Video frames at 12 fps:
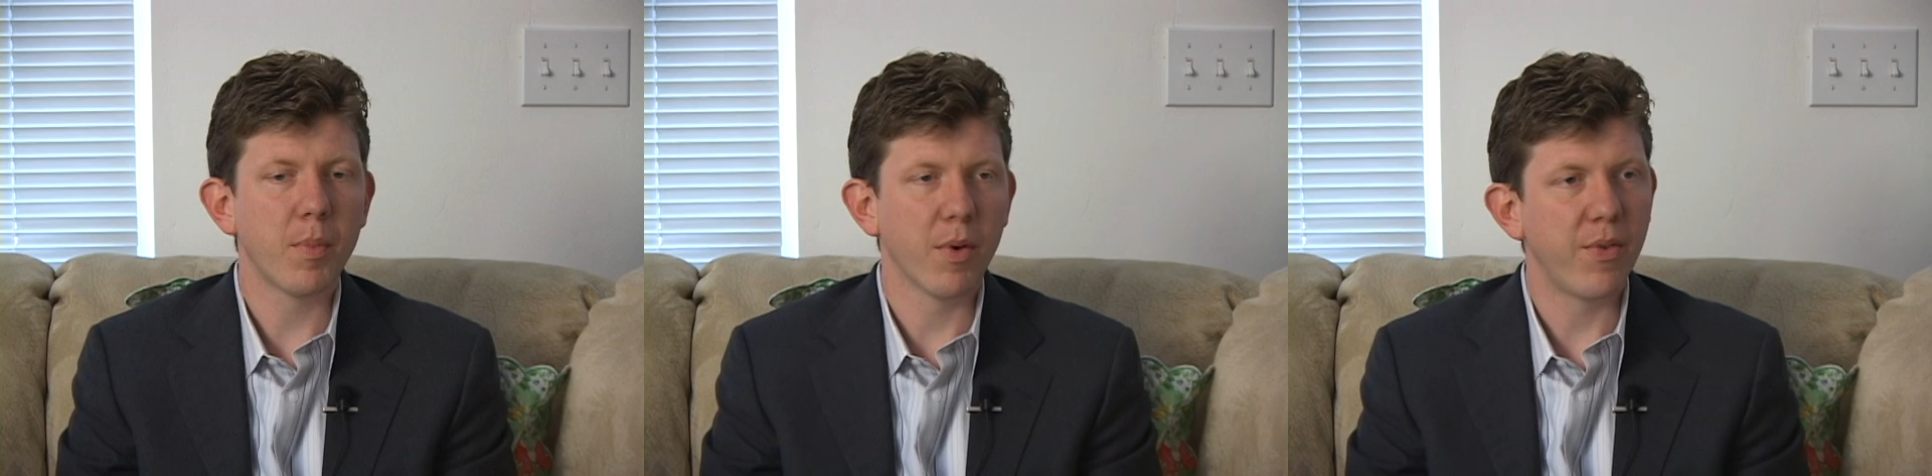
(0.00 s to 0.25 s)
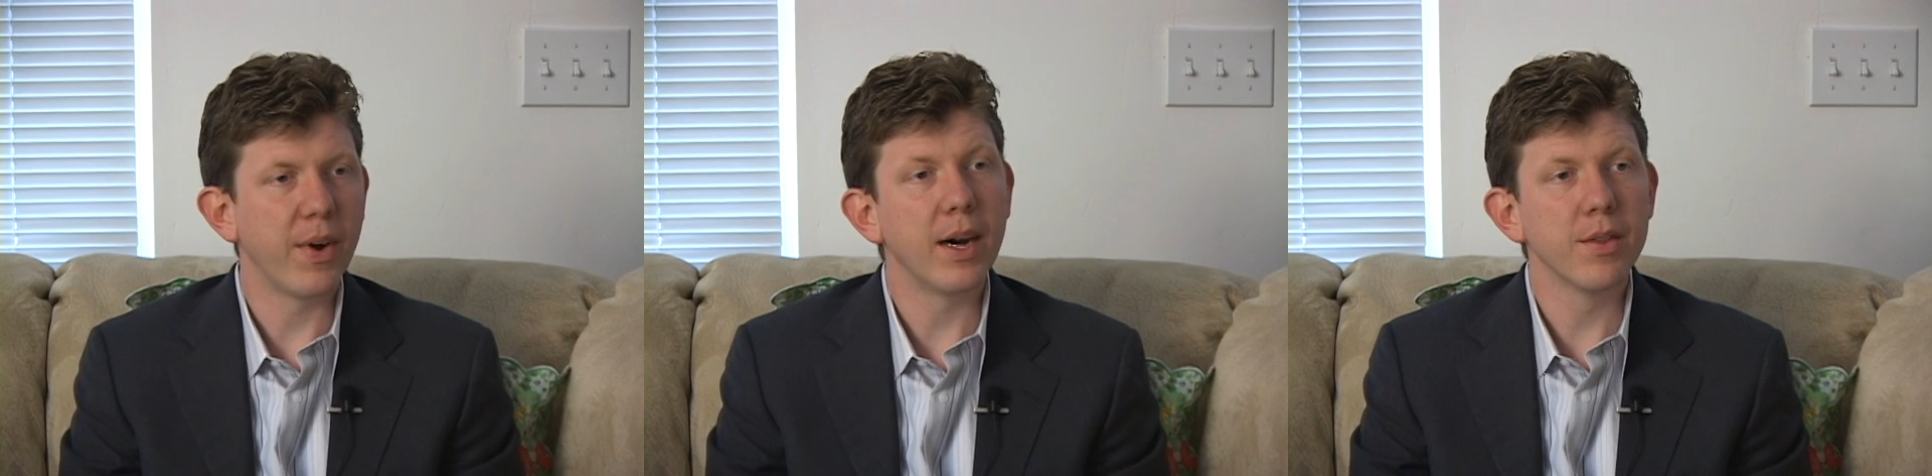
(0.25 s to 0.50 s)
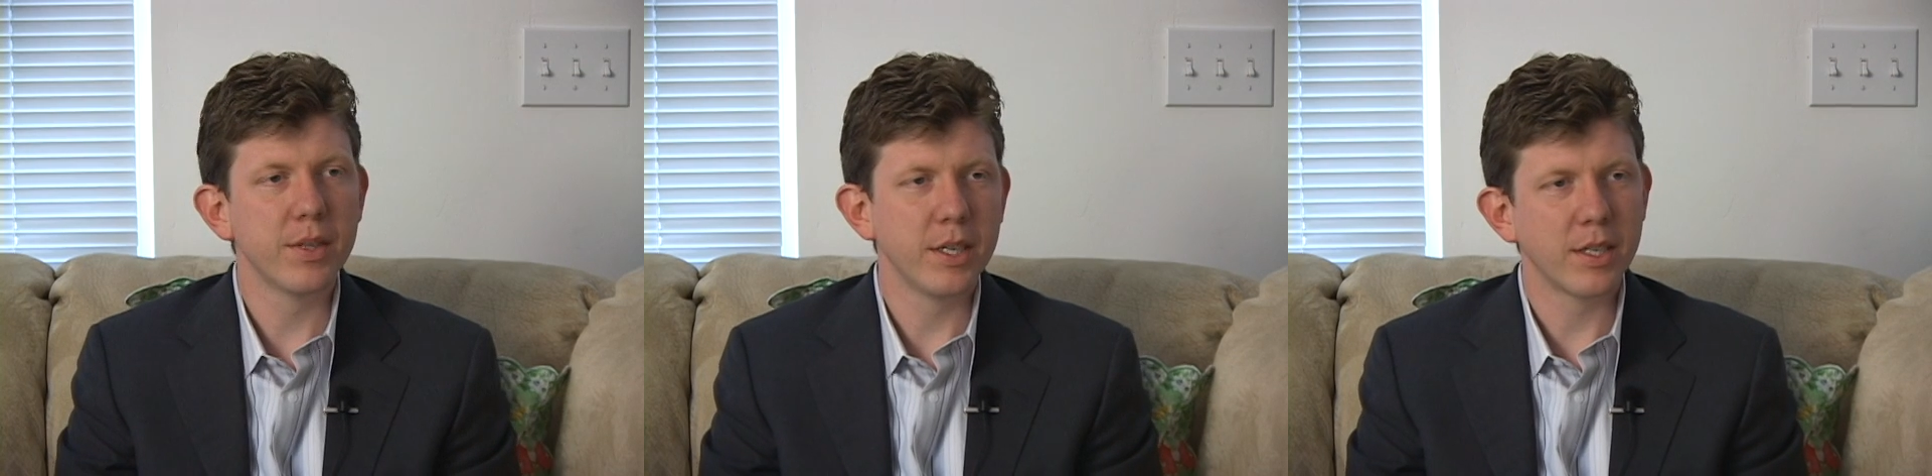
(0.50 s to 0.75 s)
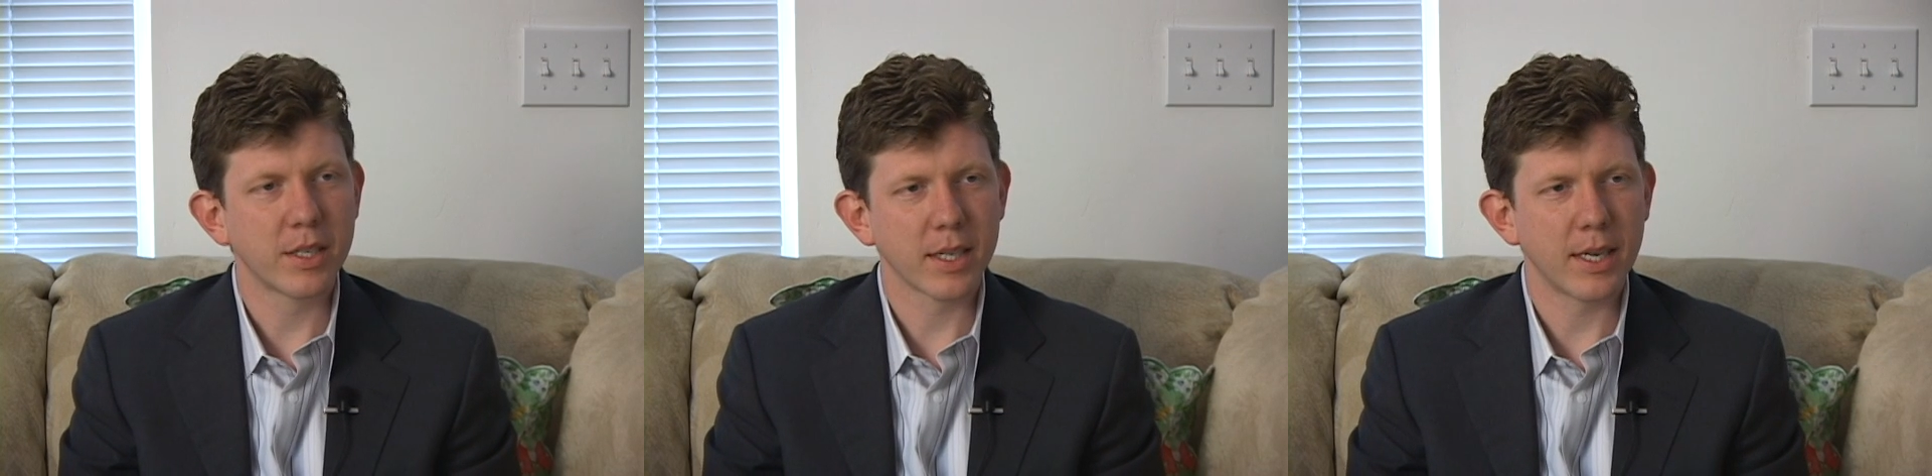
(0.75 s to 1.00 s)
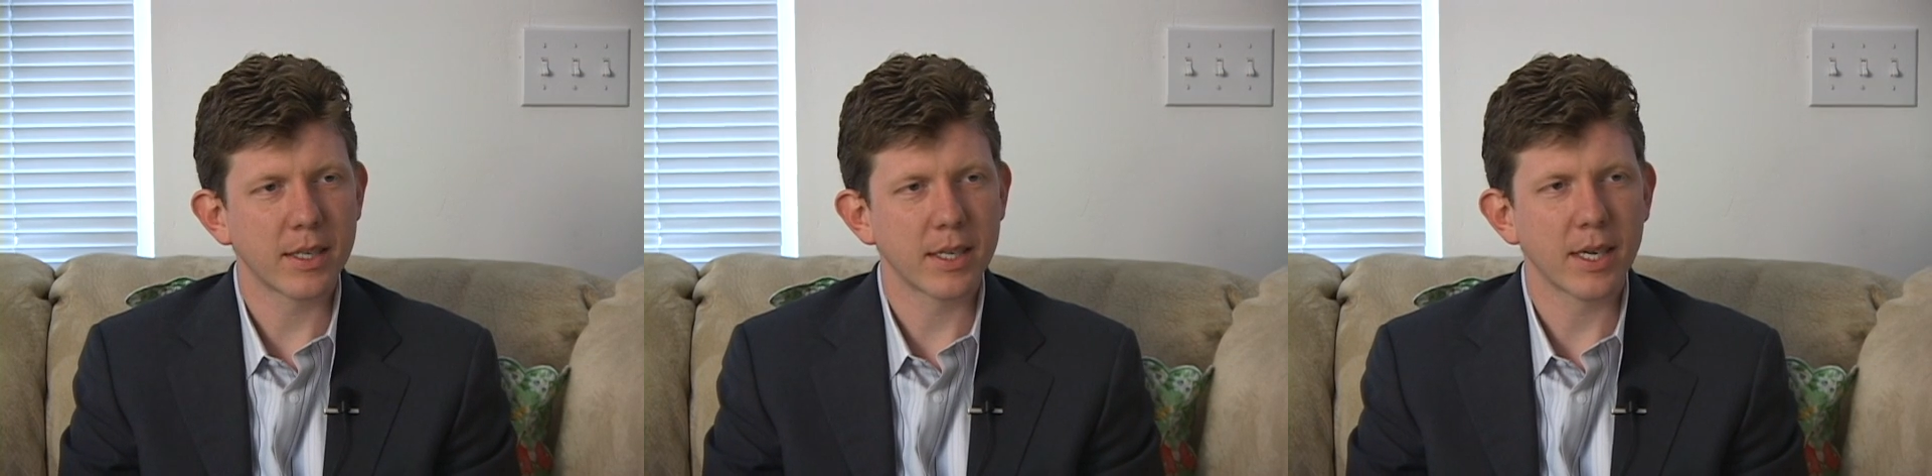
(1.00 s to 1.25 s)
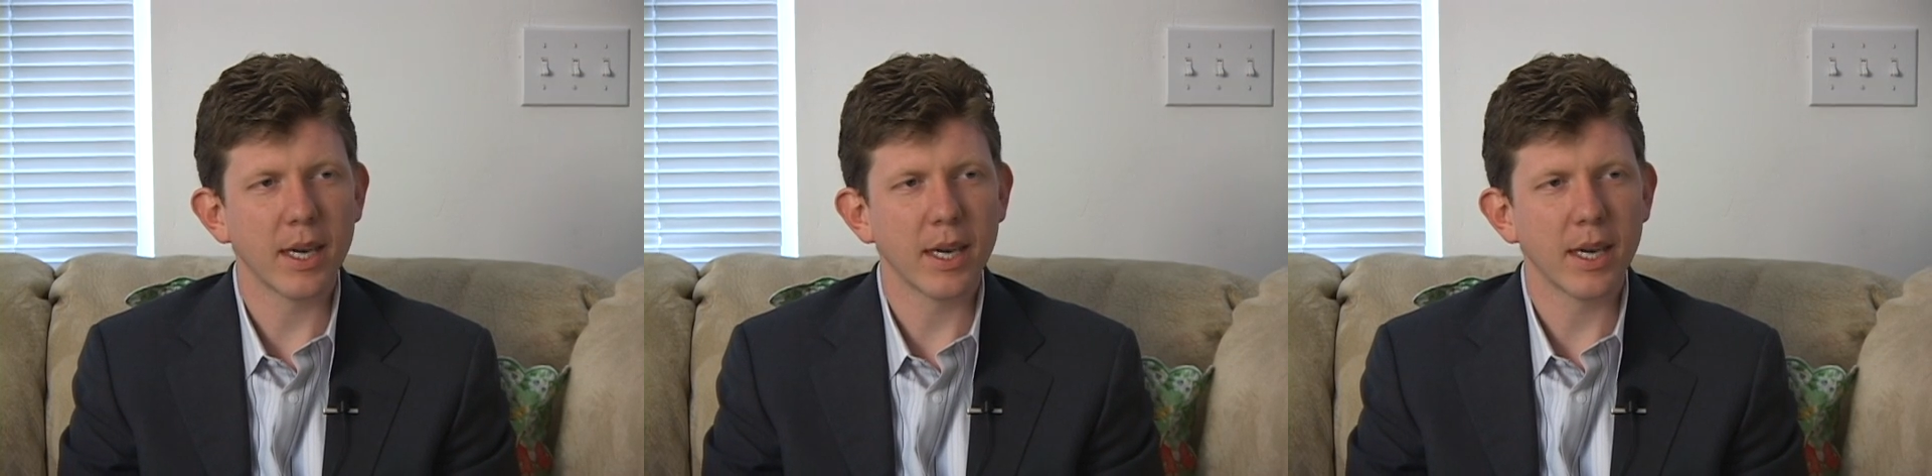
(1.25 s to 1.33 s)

profoundly dyslexic,